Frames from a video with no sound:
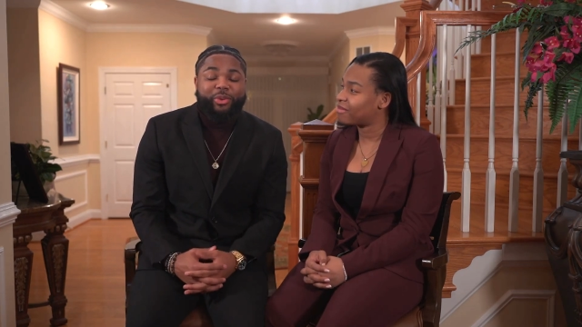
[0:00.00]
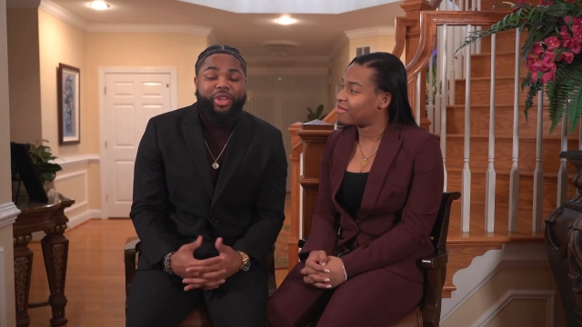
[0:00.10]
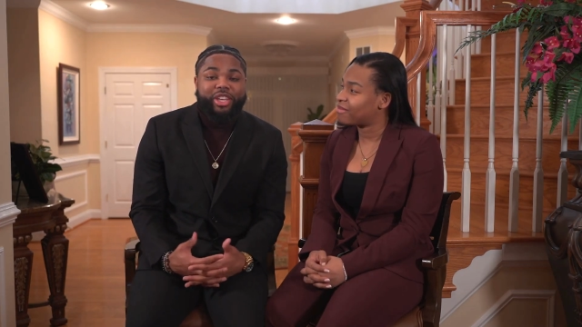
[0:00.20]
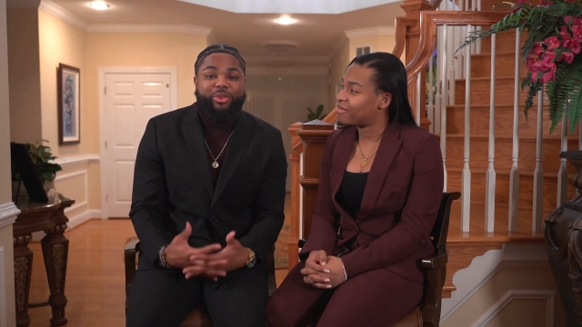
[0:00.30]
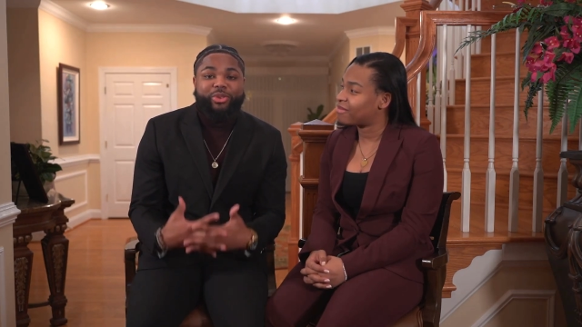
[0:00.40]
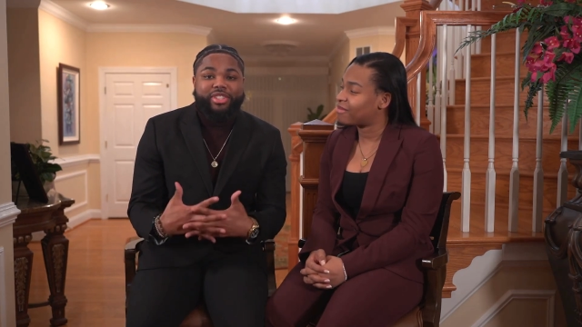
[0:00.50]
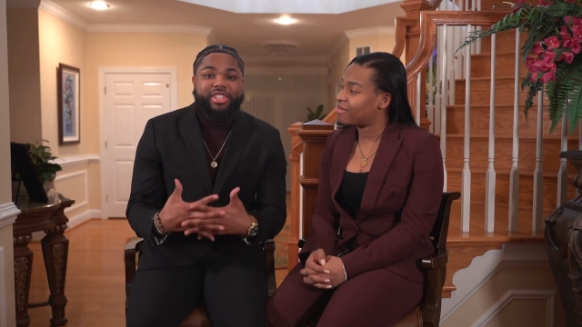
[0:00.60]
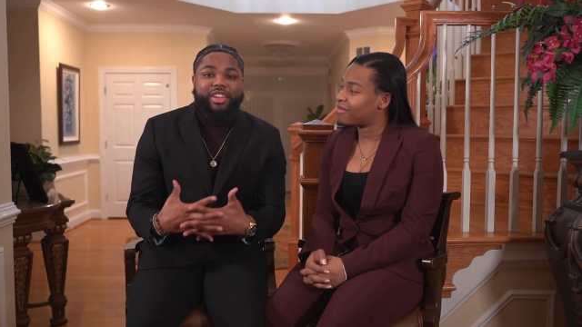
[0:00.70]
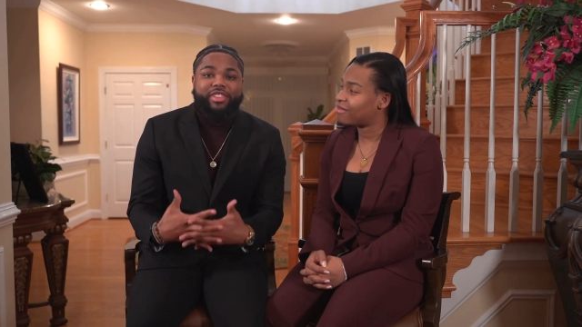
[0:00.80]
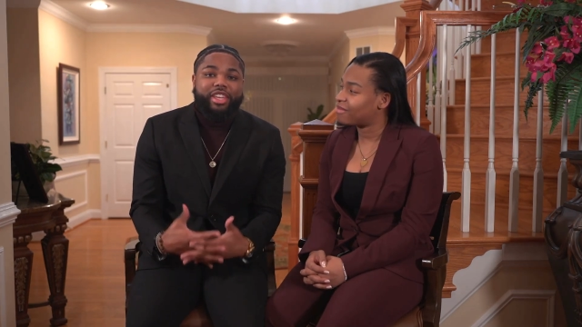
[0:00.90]
Speaker 1: we
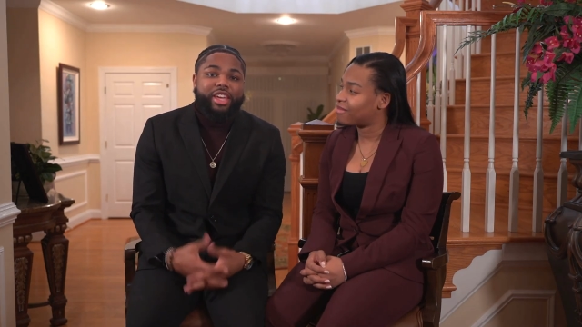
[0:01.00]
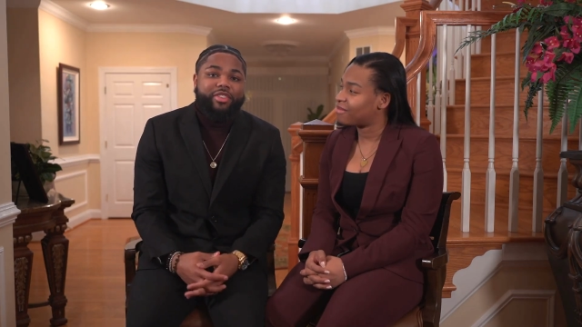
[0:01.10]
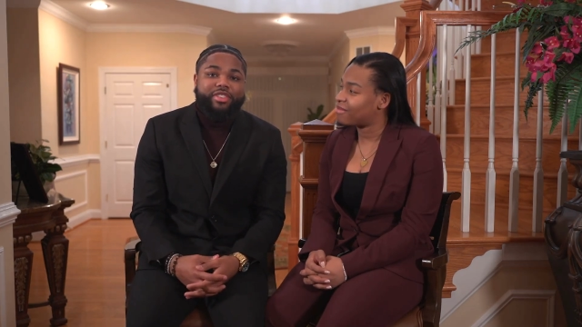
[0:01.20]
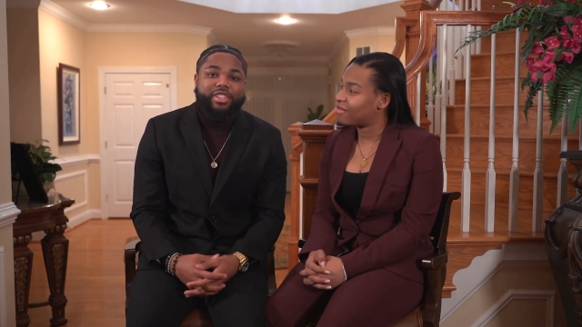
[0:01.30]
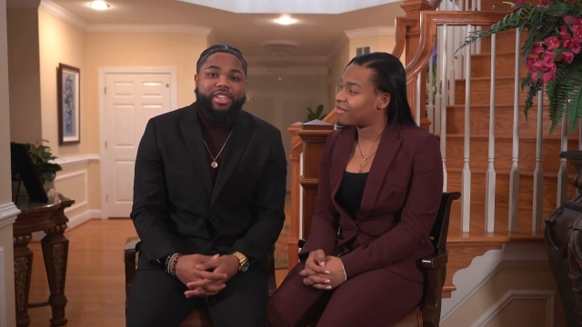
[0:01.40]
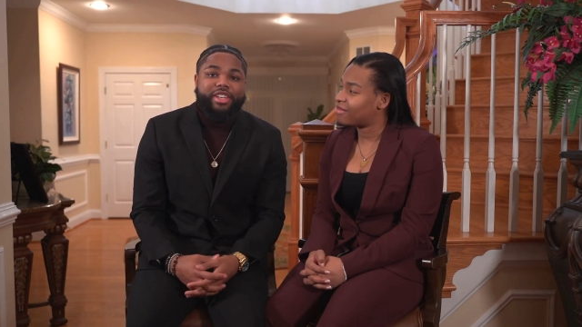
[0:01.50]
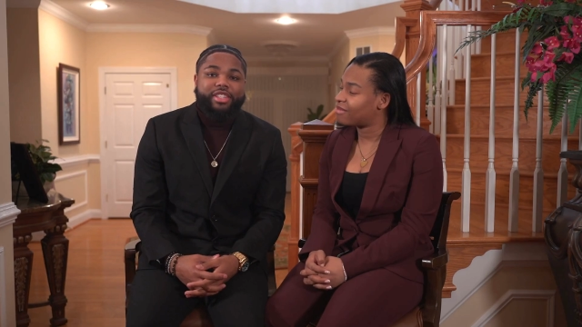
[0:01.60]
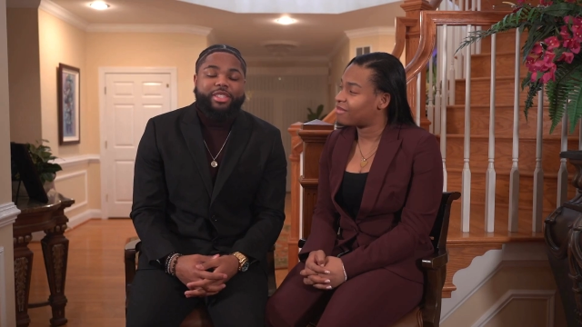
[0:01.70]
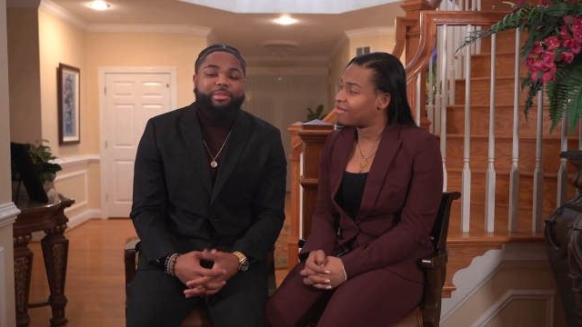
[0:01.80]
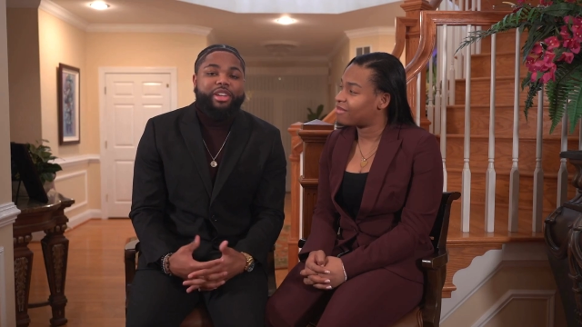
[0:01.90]
receive the gift
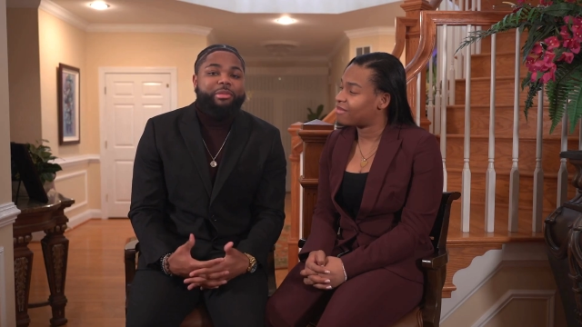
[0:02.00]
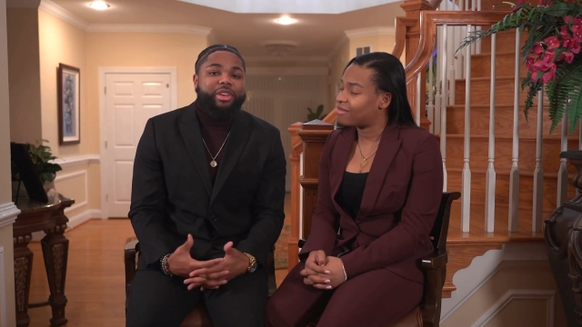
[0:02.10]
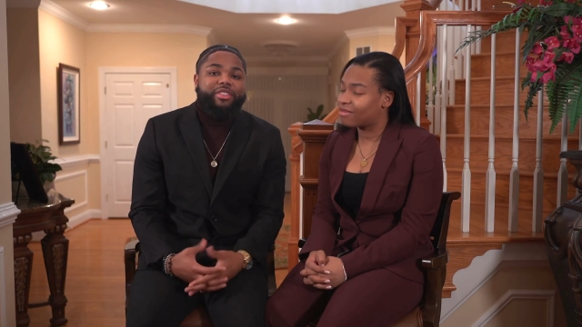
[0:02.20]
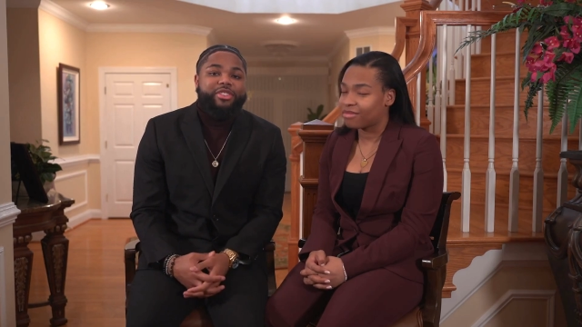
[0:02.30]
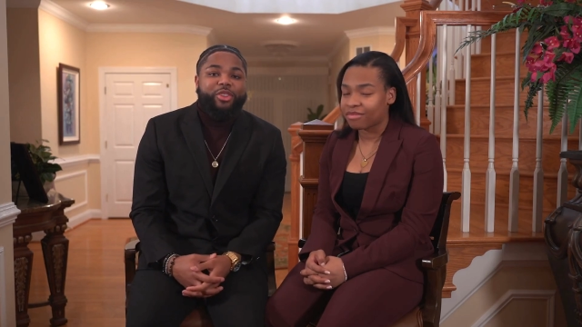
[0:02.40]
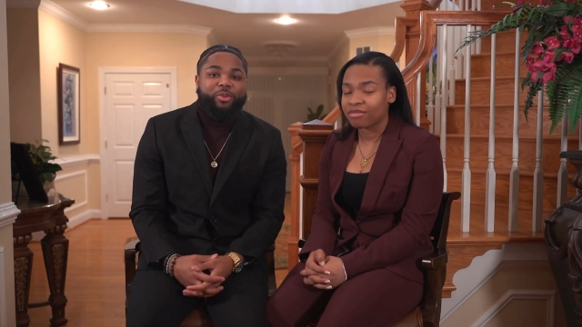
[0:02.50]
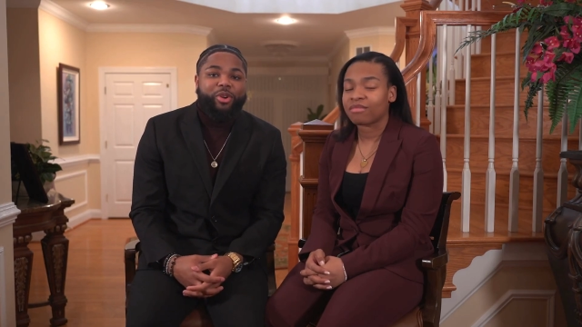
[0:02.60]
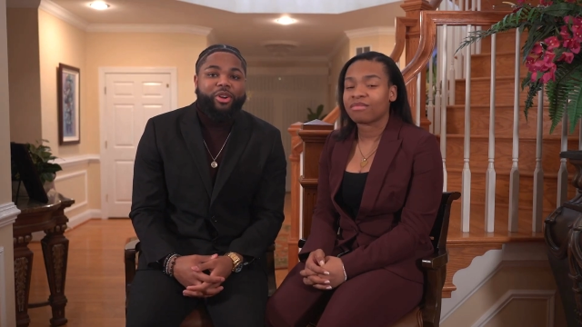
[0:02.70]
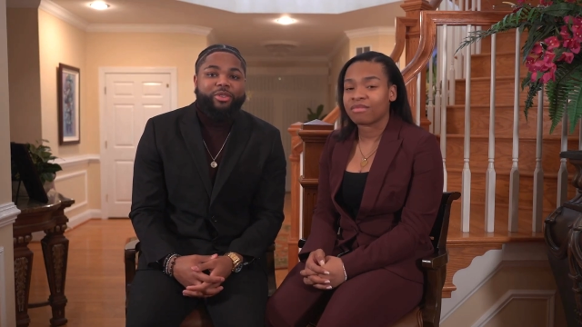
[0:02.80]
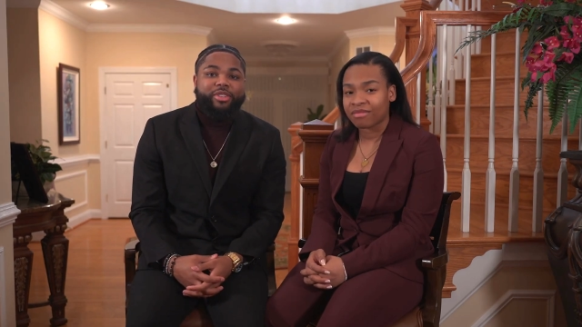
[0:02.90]
to become gifts to the
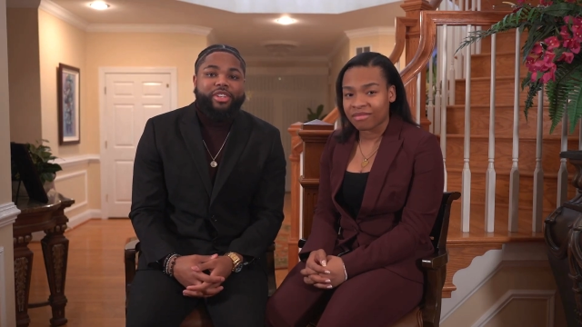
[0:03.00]
world.